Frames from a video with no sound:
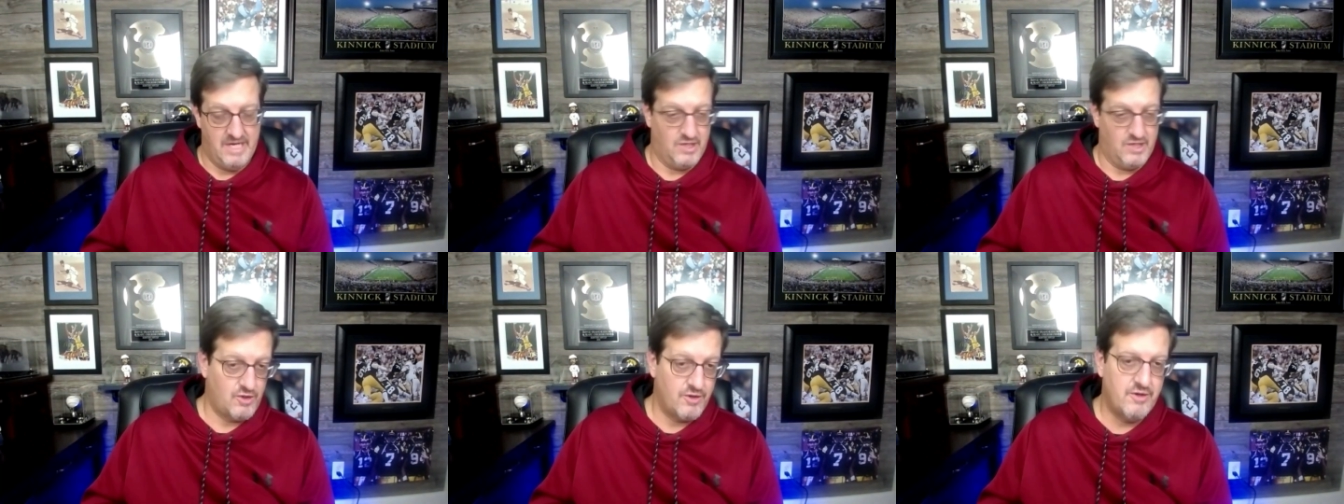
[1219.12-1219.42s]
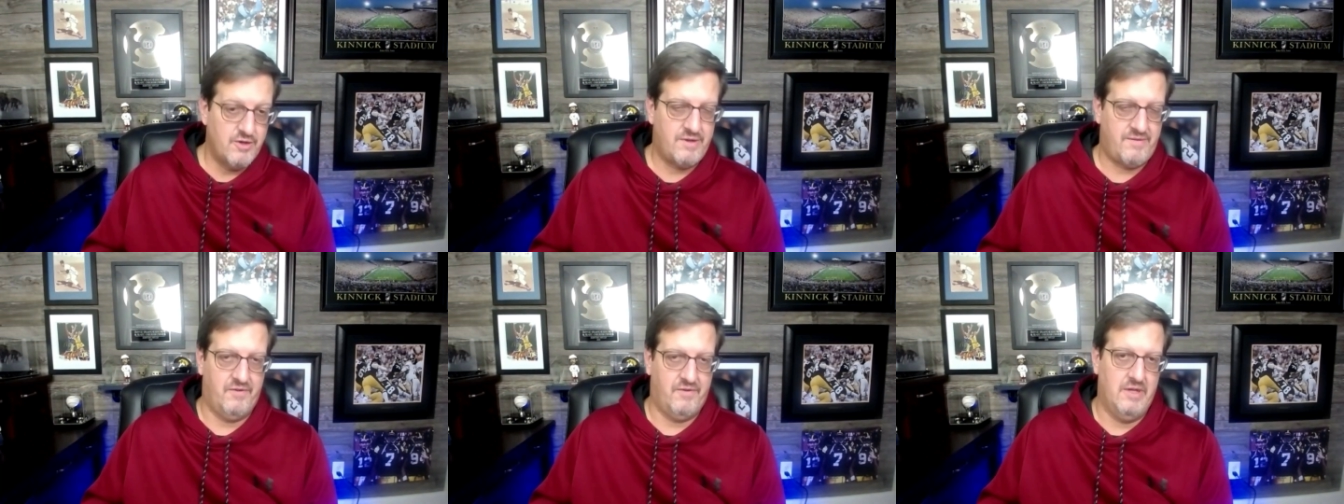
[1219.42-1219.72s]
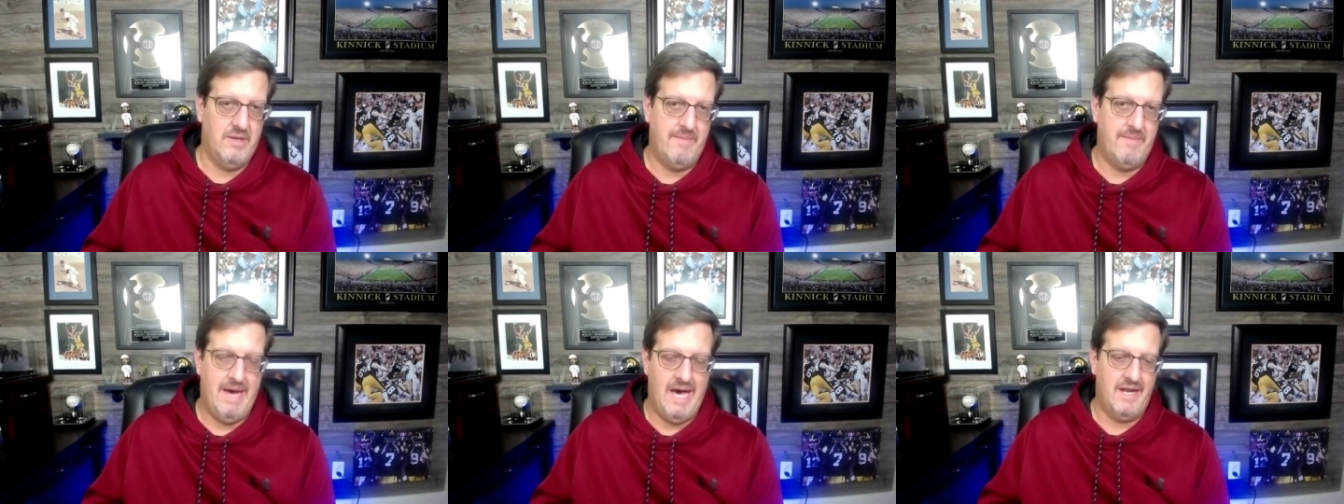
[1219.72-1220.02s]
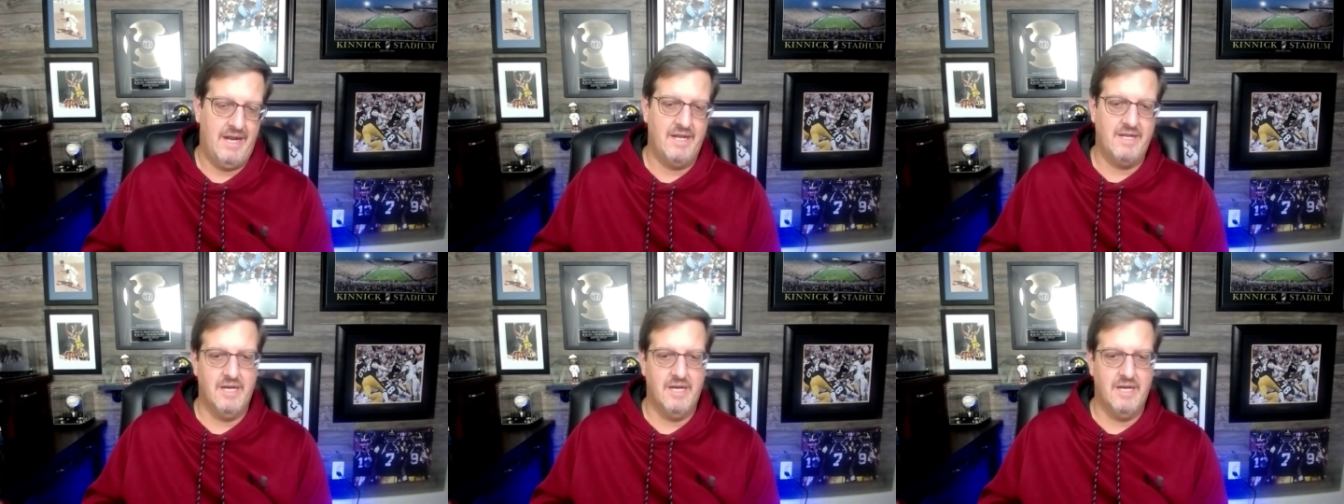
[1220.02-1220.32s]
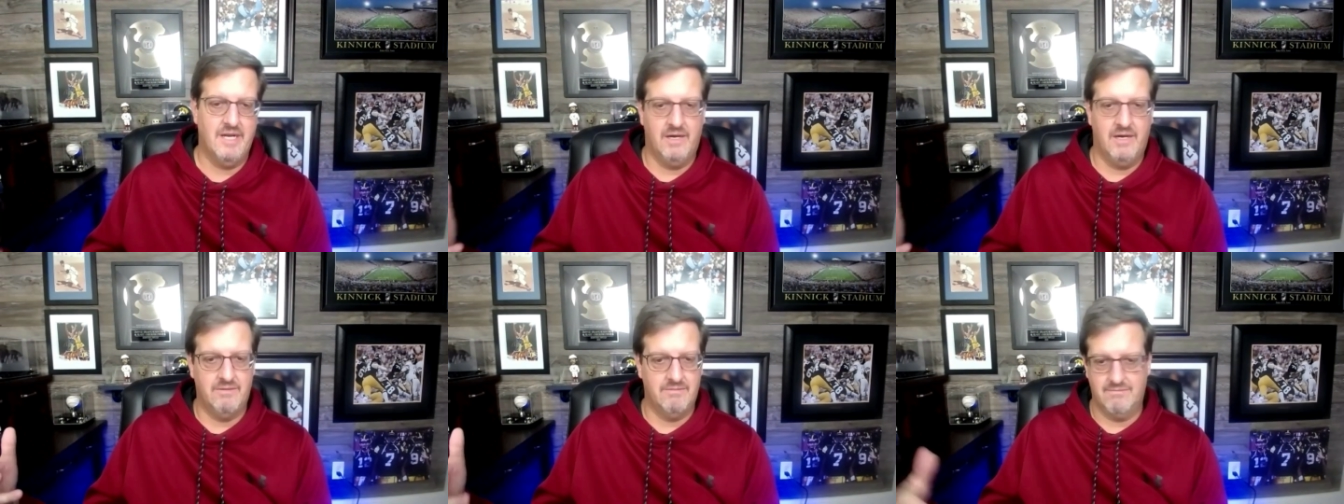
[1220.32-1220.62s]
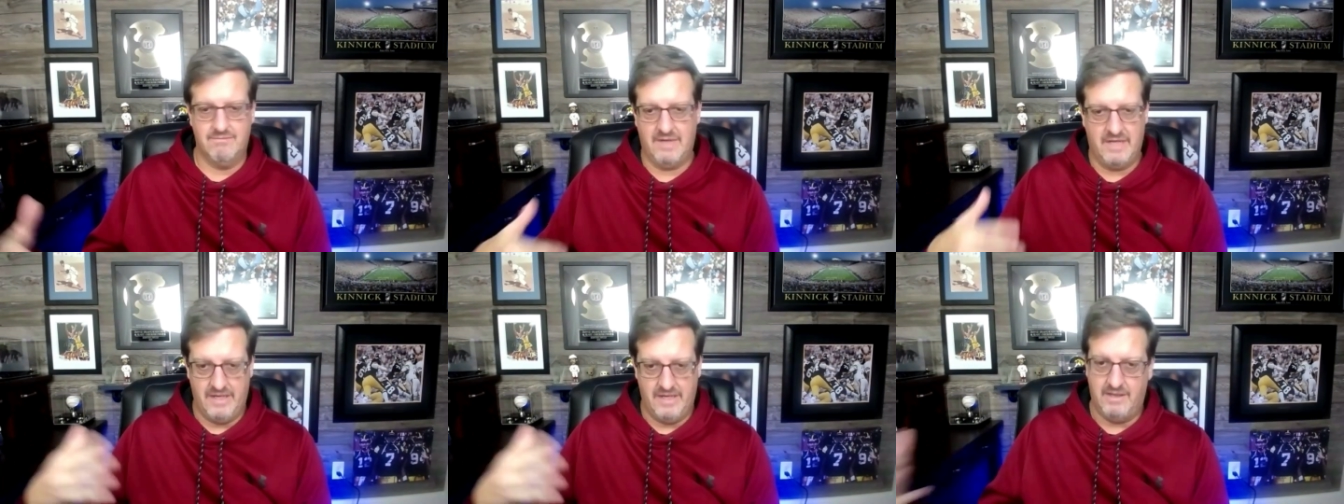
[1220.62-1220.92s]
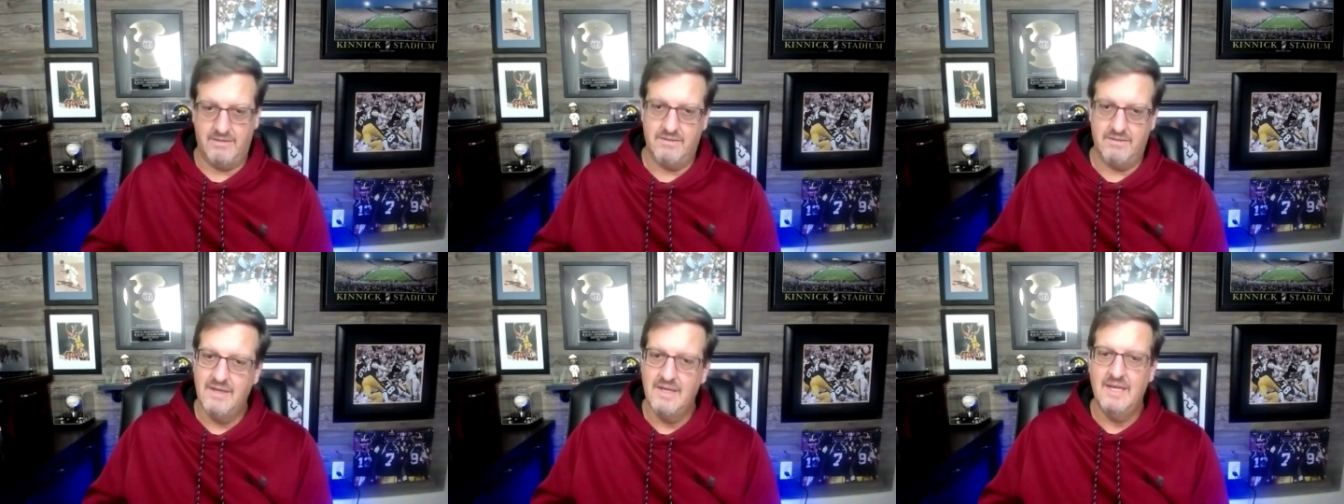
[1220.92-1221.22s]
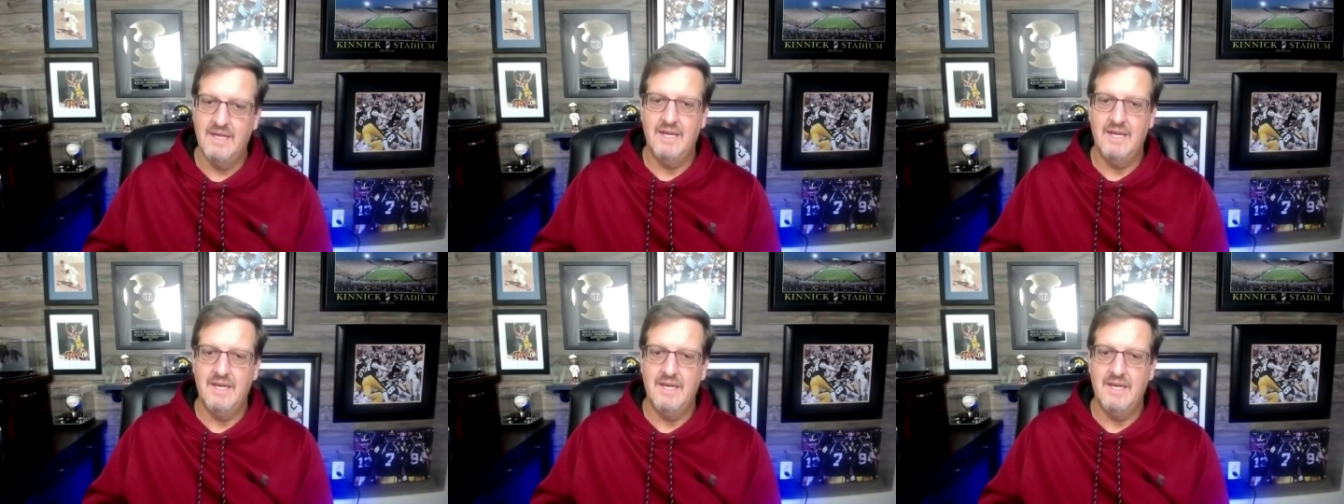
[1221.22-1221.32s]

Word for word: be truthful about it. Don't, you know,